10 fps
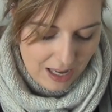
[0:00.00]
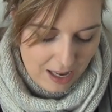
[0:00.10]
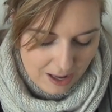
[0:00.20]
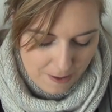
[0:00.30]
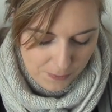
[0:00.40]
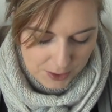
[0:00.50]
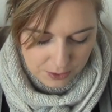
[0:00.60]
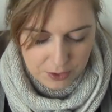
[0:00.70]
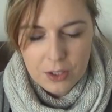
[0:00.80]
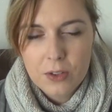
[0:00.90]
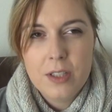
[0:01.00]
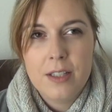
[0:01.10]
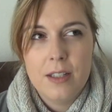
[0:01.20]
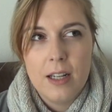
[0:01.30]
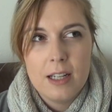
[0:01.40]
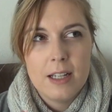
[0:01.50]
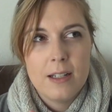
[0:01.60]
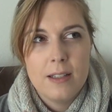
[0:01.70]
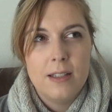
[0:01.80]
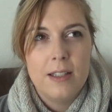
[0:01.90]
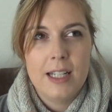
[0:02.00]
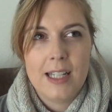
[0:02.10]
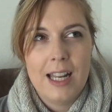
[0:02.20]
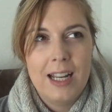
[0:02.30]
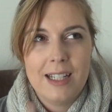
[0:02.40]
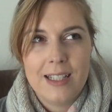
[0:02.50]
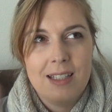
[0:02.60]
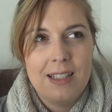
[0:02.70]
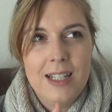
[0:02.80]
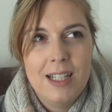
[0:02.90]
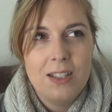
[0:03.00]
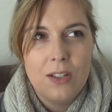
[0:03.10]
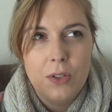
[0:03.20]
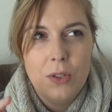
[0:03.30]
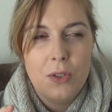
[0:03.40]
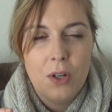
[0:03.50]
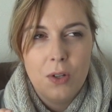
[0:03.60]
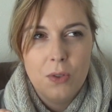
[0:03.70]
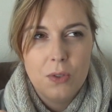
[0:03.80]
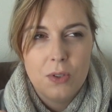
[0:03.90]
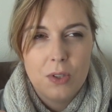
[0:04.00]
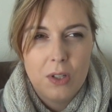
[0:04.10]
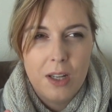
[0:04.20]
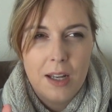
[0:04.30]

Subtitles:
And you don't knit like a steek, so you don't